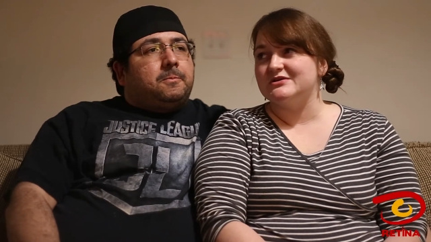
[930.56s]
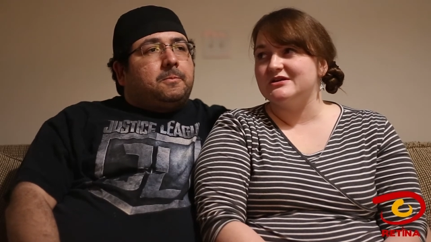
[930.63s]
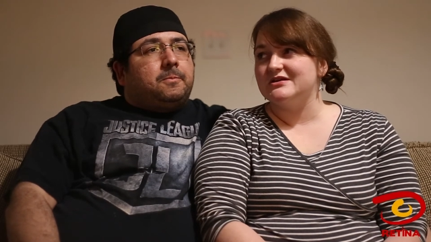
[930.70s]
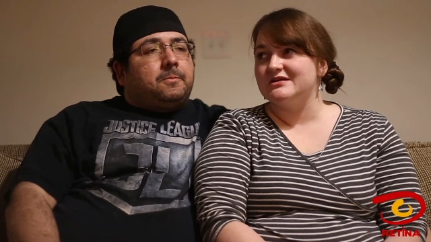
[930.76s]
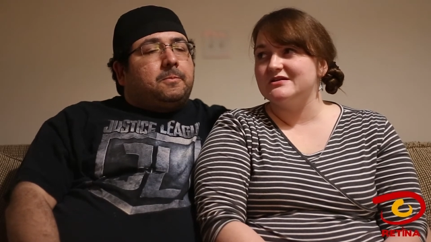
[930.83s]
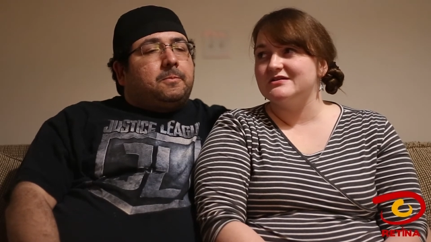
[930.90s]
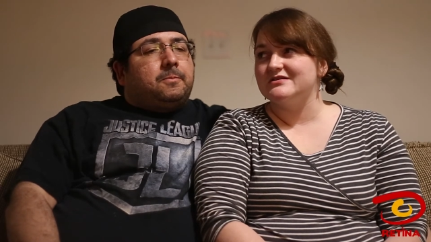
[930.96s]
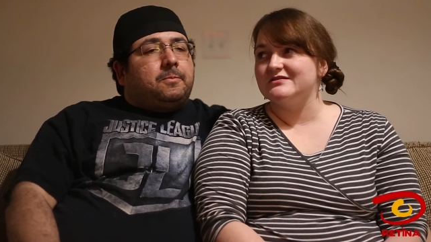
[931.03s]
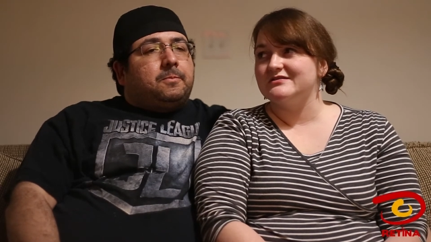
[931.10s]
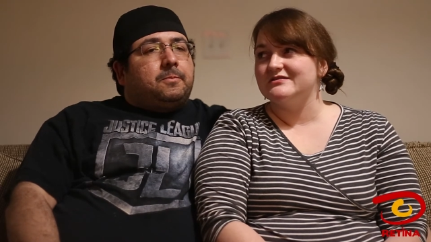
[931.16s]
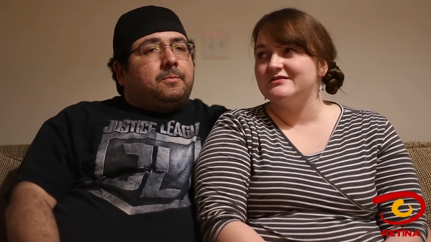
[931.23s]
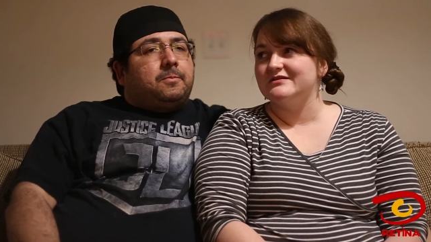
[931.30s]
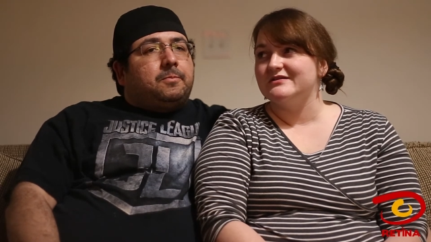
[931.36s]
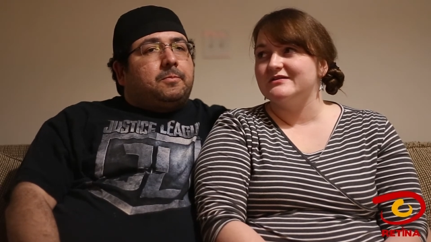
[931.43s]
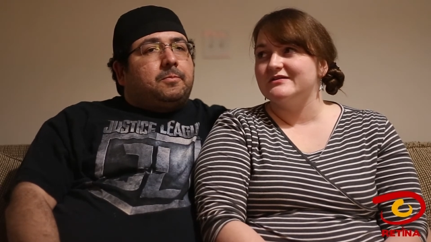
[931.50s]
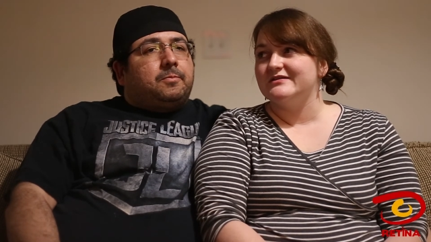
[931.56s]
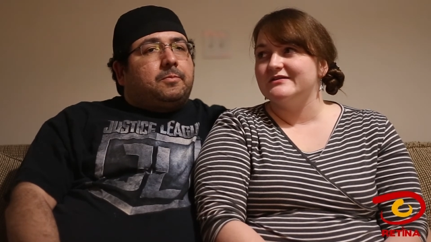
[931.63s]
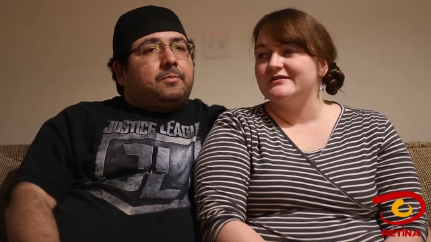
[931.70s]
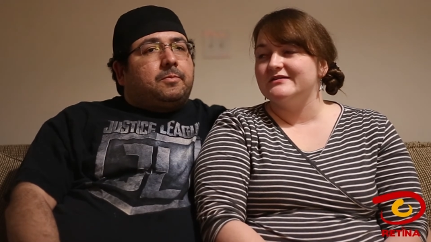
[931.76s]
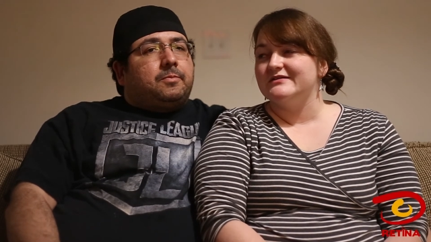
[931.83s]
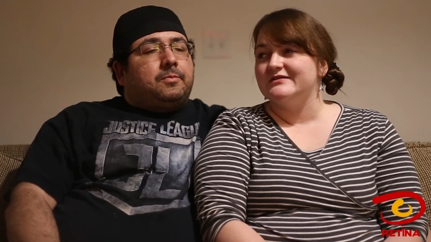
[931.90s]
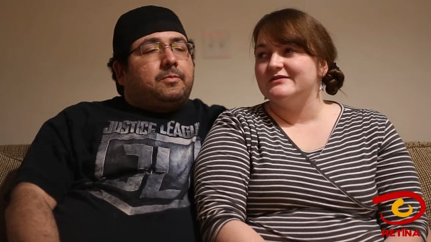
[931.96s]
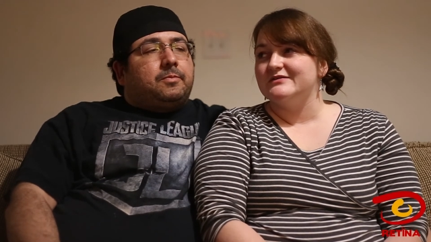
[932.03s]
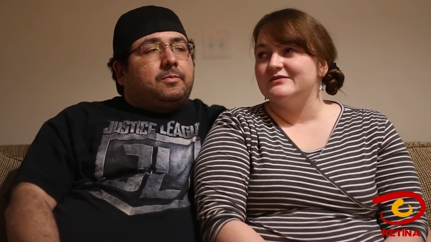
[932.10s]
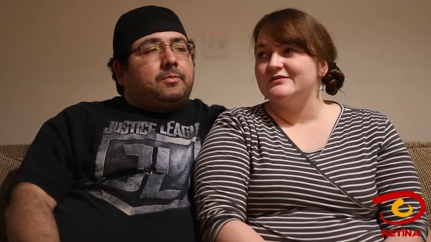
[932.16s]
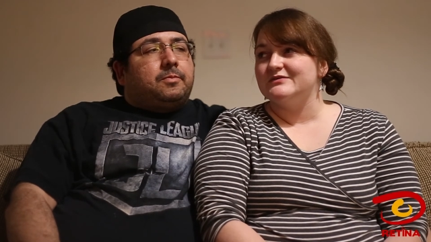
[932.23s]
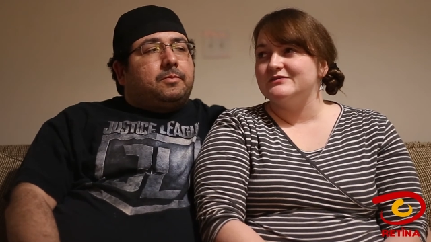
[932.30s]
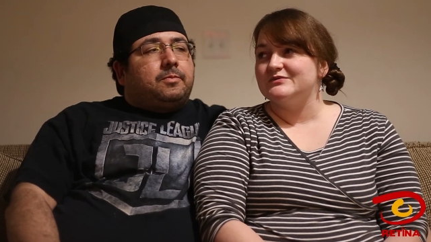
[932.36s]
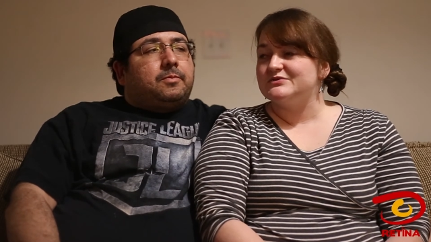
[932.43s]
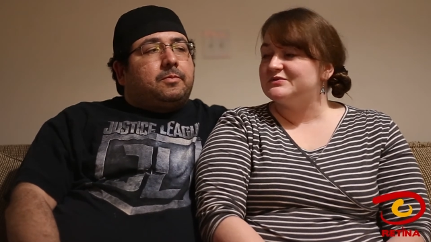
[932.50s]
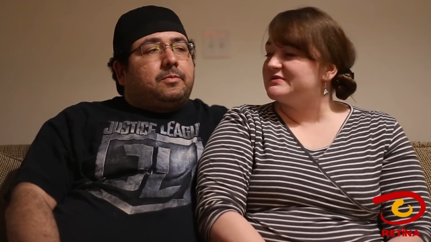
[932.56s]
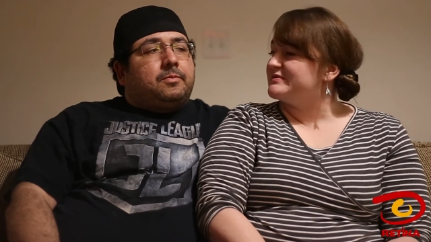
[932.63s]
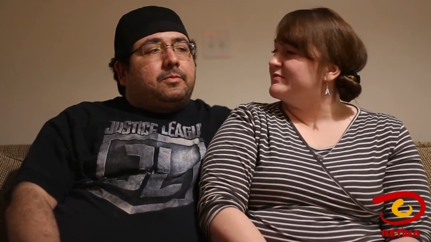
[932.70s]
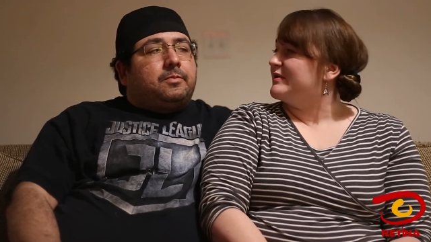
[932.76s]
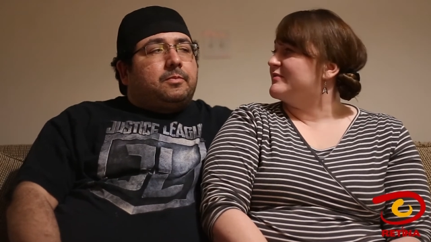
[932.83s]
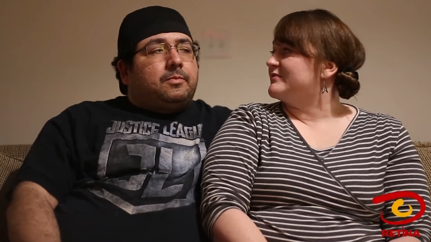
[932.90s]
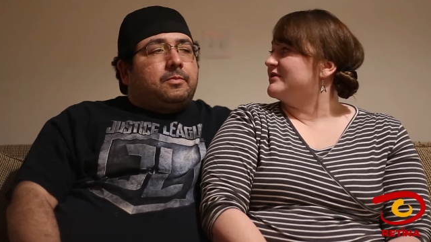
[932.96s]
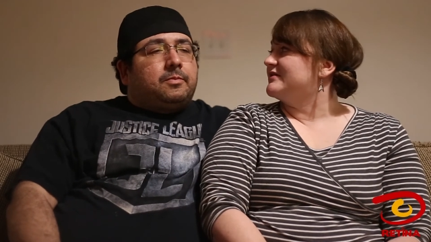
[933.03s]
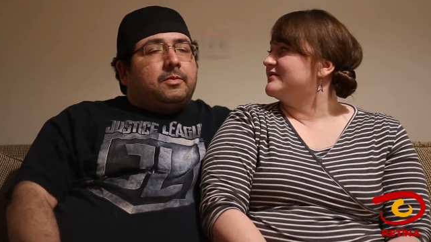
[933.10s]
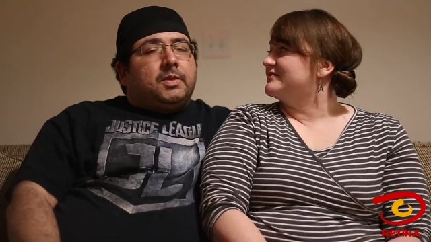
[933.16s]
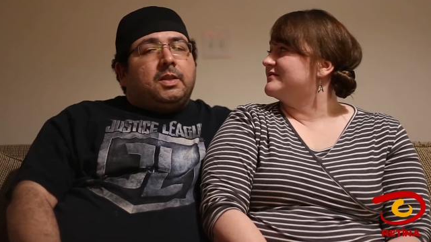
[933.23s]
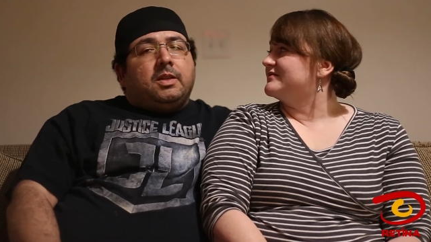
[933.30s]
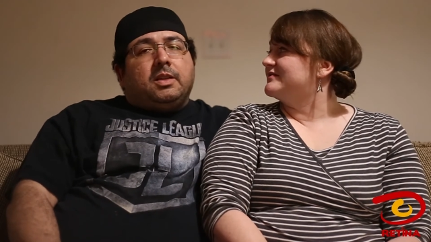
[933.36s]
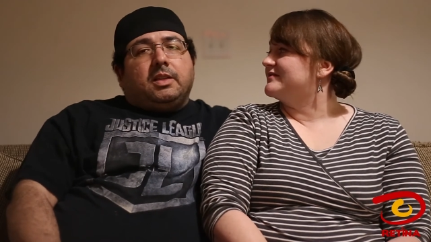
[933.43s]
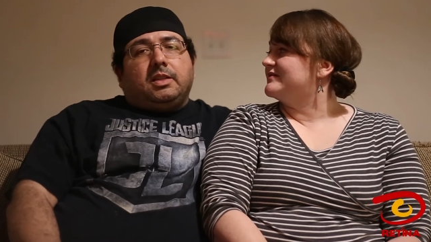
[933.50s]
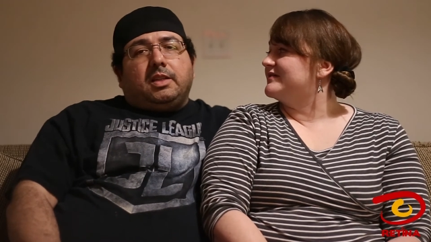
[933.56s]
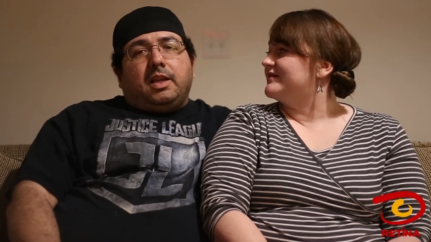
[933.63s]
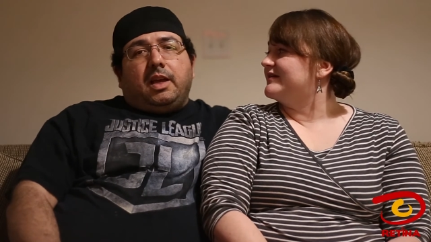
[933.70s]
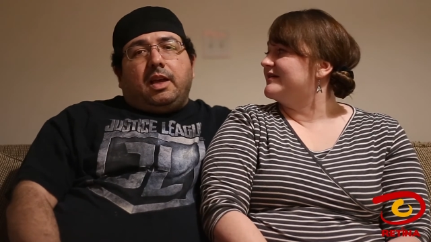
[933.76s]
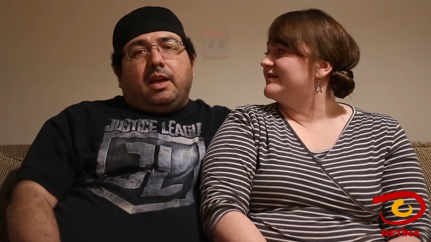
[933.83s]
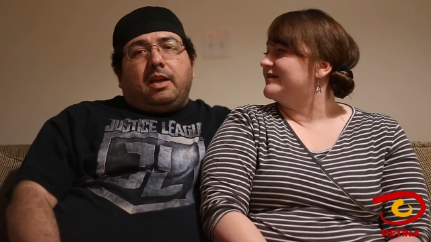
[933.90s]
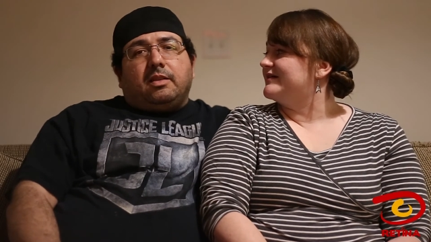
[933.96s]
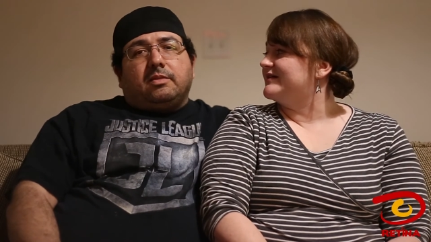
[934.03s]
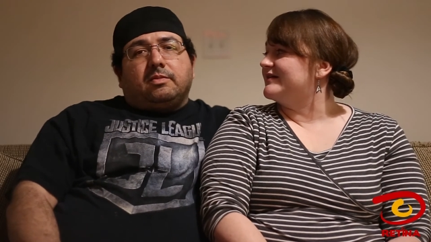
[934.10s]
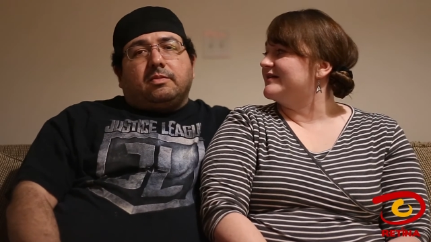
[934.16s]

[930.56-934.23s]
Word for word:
Speaker 1: week, which was a bummer.
Speaker 2: Yeah.